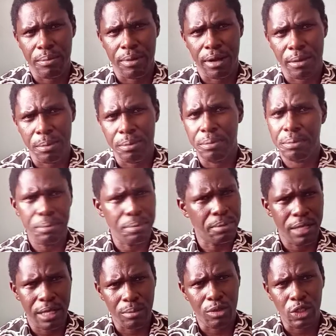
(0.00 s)
up
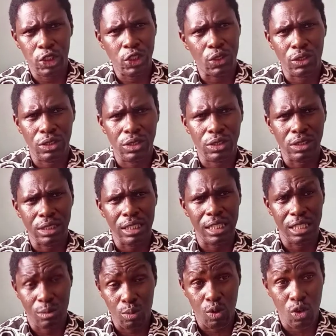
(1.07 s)
emotions
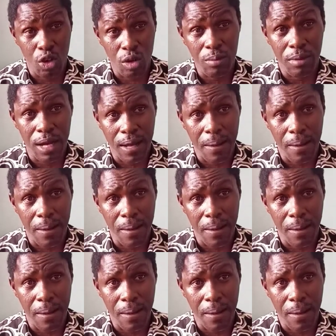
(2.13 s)
in Bungoma.